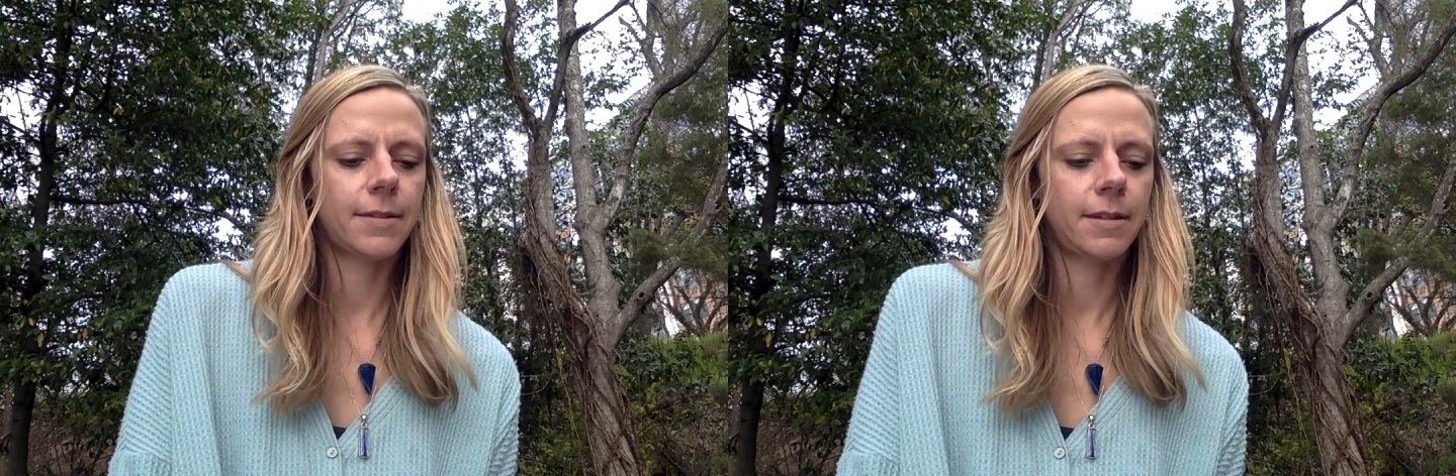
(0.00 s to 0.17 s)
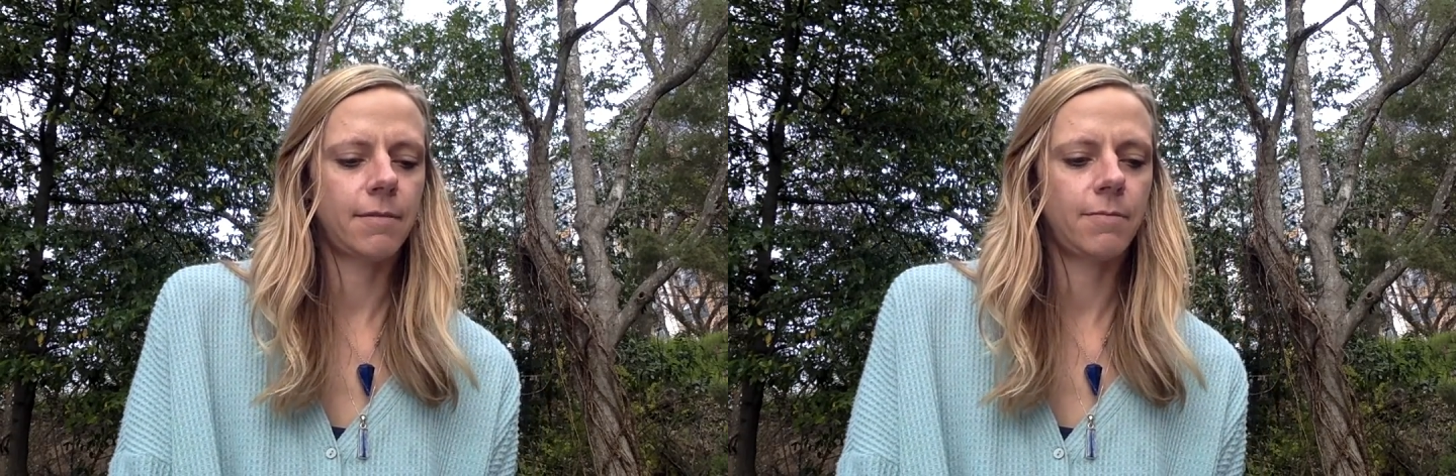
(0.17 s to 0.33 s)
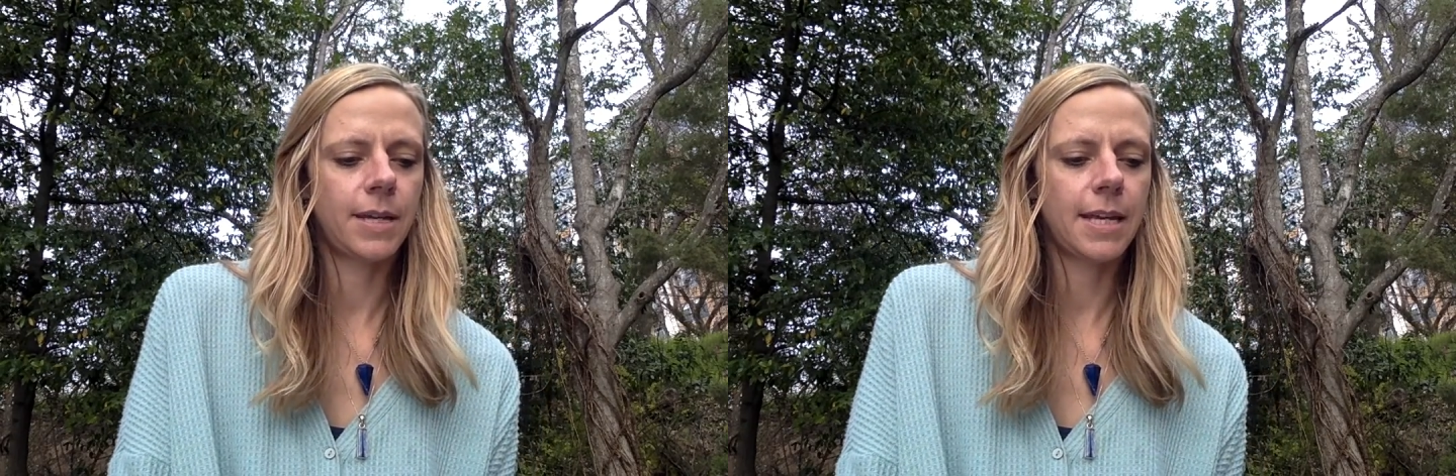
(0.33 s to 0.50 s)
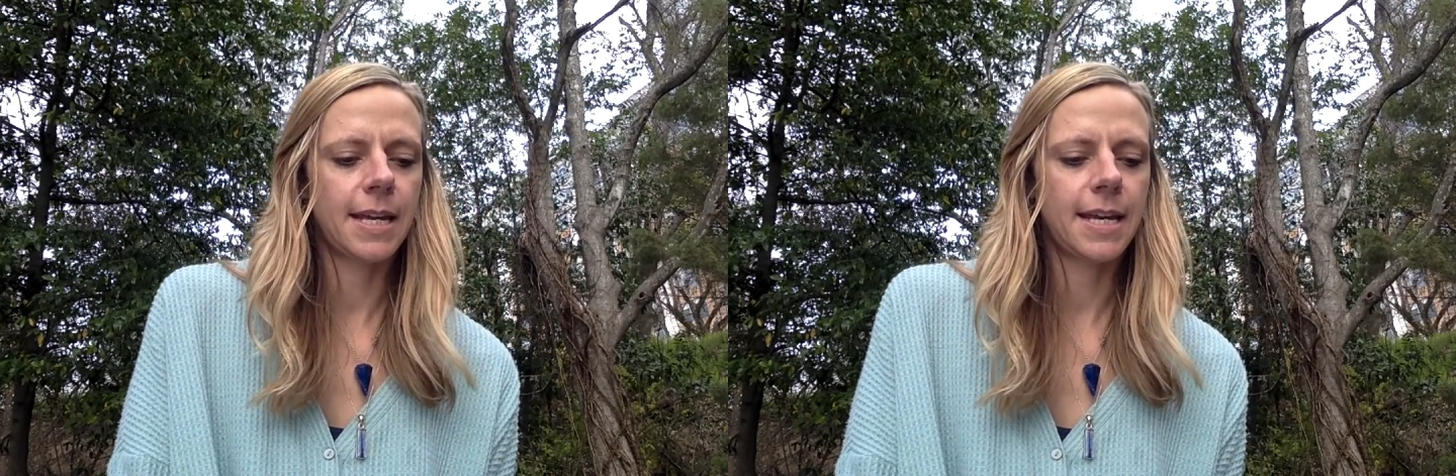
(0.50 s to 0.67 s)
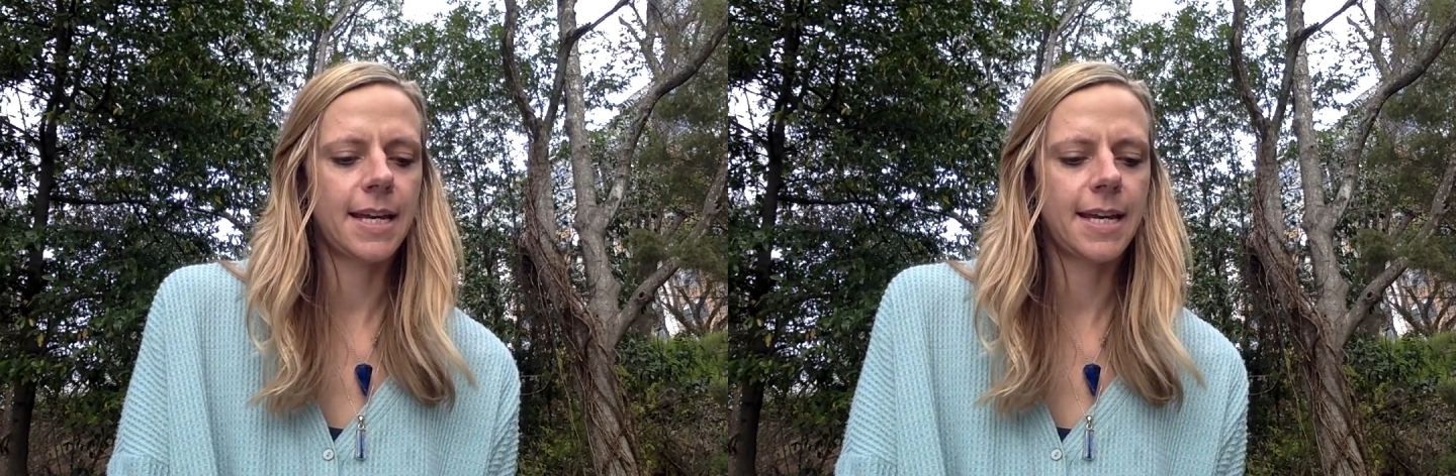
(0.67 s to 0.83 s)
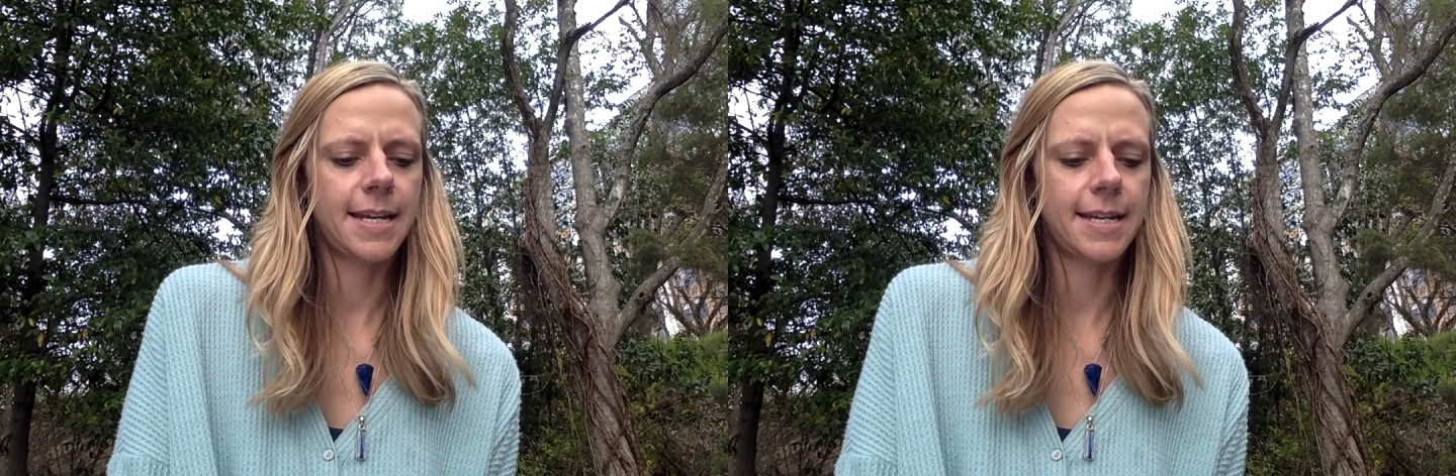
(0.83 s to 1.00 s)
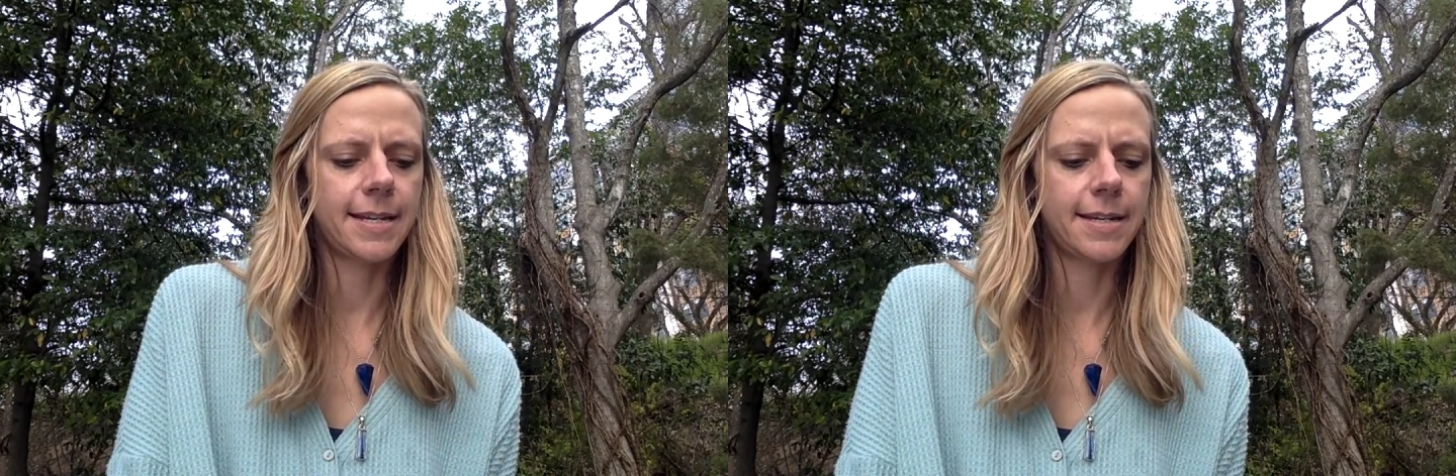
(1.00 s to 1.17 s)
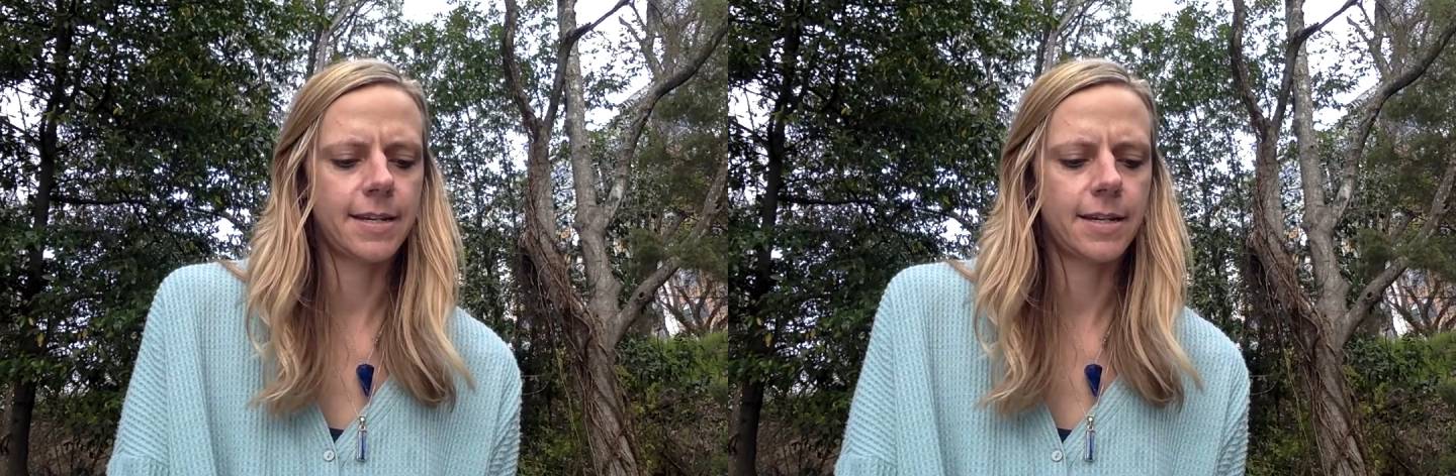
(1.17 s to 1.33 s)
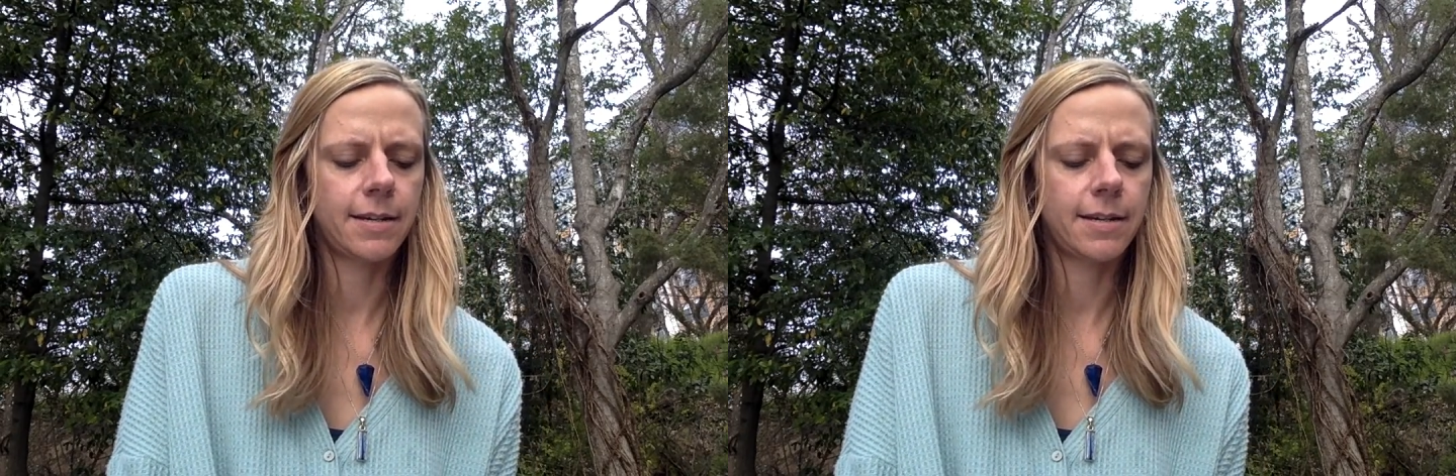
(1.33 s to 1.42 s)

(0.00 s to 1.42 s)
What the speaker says: to be hidden